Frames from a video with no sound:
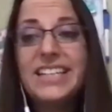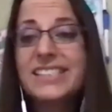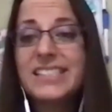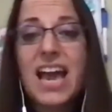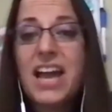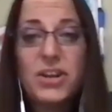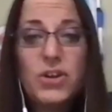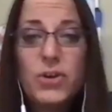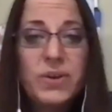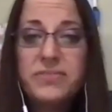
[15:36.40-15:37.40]
it's not
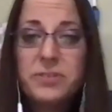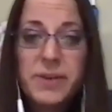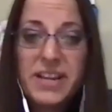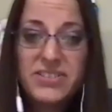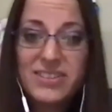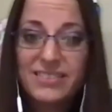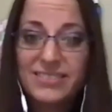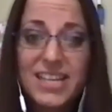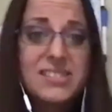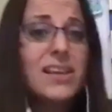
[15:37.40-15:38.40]
new information.
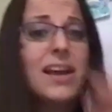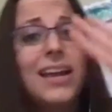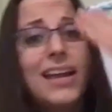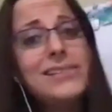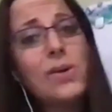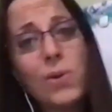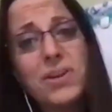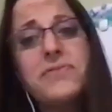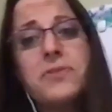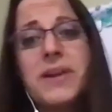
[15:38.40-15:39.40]
It's old
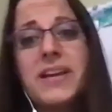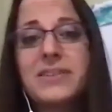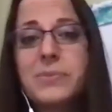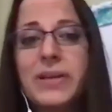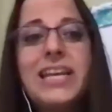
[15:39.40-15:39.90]
information.